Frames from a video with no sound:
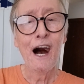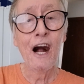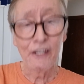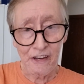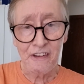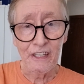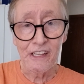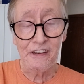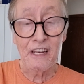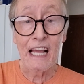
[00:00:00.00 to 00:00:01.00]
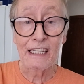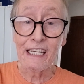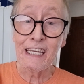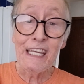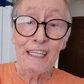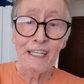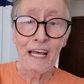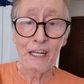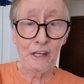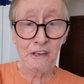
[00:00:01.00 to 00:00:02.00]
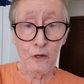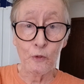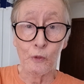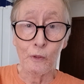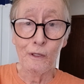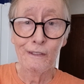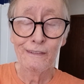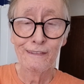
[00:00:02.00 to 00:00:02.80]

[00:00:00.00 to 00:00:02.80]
Honestly, it's like a kid out of school.